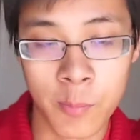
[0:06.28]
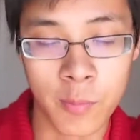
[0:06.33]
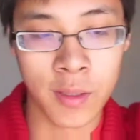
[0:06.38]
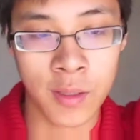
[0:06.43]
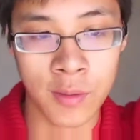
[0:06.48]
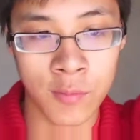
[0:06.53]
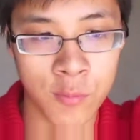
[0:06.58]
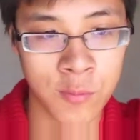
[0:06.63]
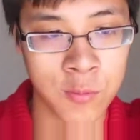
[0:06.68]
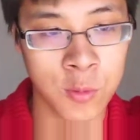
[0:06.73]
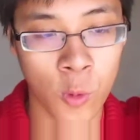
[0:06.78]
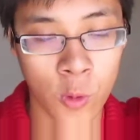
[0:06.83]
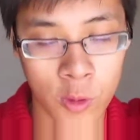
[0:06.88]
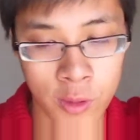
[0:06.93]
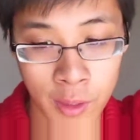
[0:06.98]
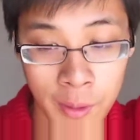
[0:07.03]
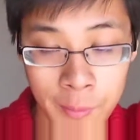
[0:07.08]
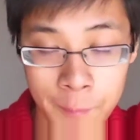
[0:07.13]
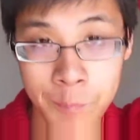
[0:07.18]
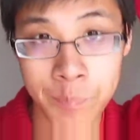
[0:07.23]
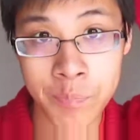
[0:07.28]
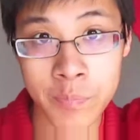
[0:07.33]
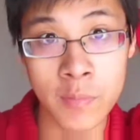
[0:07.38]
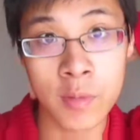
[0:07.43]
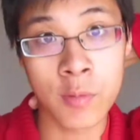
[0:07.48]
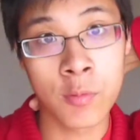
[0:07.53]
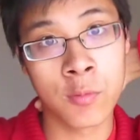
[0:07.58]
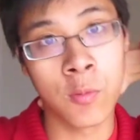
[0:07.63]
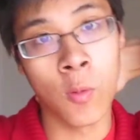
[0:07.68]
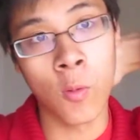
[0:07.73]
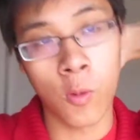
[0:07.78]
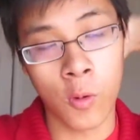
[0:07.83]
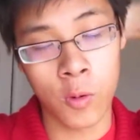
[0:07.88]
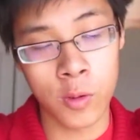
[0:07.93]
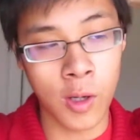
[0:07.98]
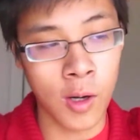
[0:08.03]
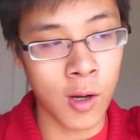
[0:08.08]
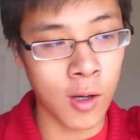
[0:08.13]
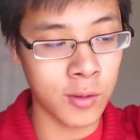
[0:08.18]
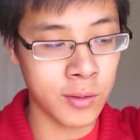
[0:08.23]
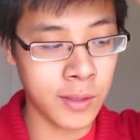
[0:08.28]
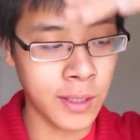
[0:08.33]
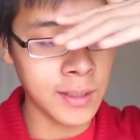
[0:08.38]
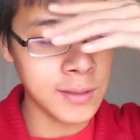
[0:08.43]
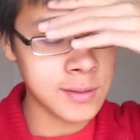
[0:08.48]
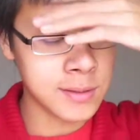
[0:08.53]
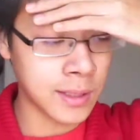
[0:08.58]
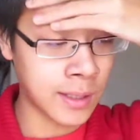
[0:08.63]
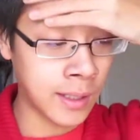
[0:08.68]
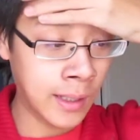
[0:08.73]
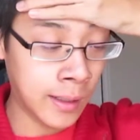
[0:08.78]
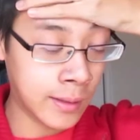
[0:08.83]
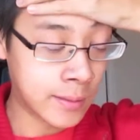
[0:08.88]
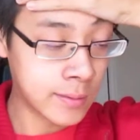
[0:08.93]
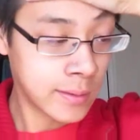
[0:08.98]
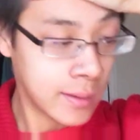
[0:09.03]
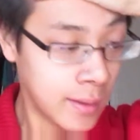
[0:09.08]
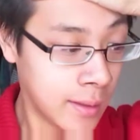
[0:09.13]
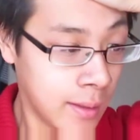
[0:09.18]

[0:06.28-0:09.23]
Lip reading: in Florida for the holidays, and